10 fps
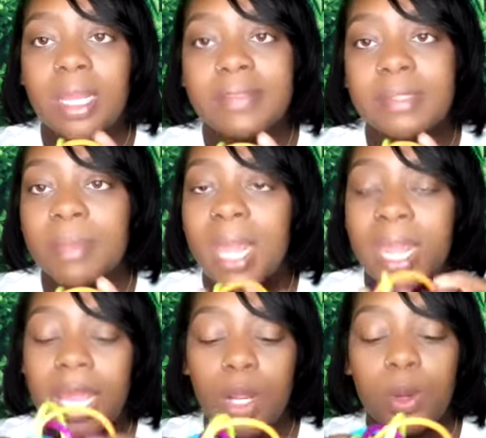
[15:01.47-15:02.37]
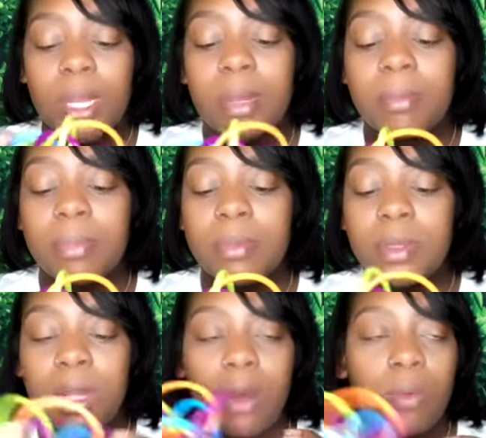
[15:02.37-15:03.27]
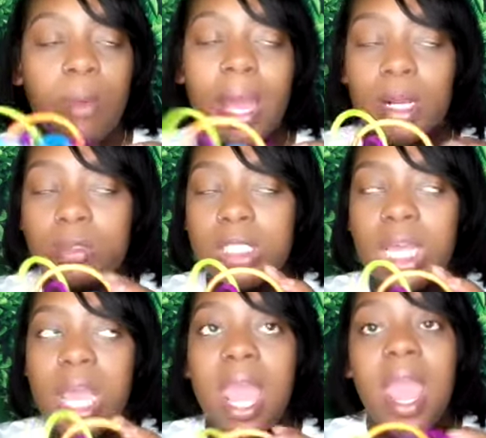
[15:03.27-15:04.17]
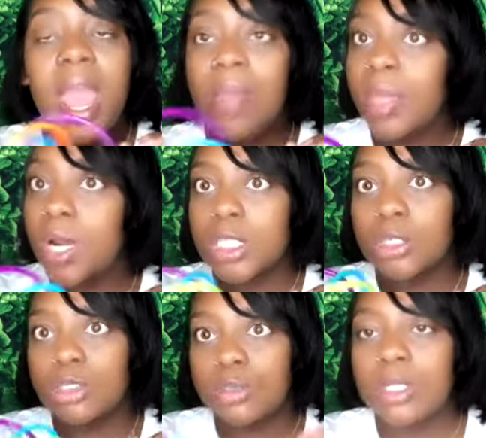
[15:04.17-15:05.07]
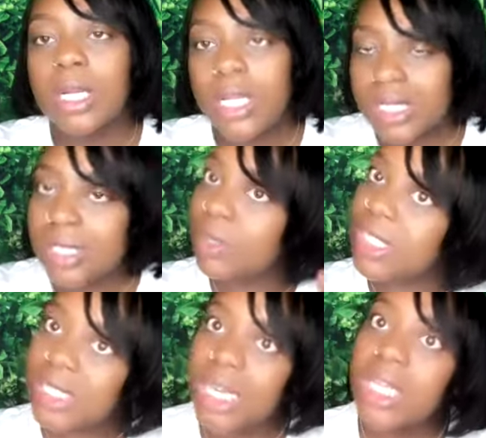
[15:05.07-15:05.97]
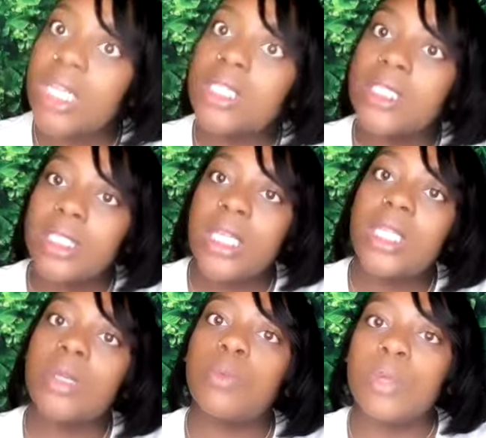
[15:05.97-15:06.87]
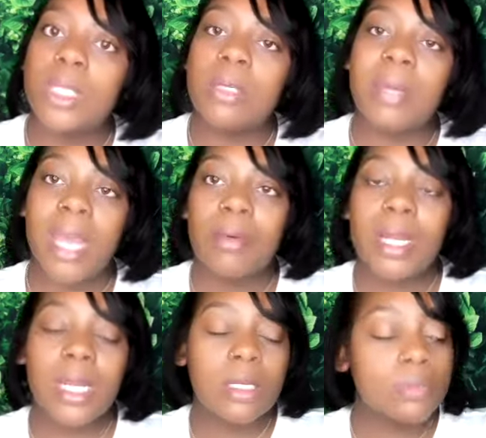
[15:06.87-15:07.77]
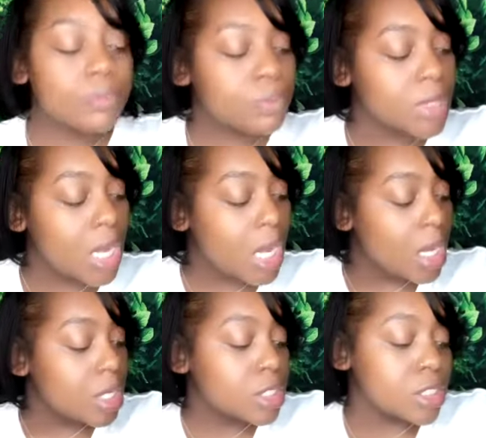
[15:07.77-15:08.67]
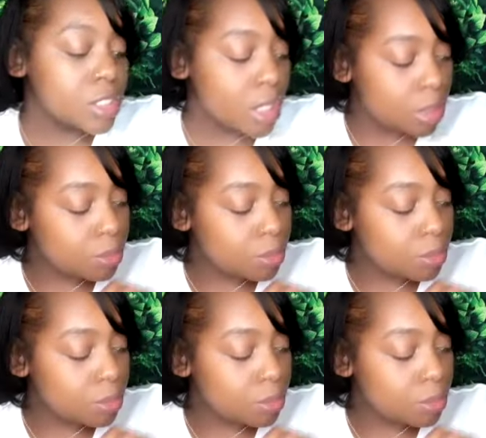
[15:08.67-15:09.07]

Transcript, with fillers: gives him that hand grip, you know, rattles it, and then also chews on it because once again, he's teething really bad right now. So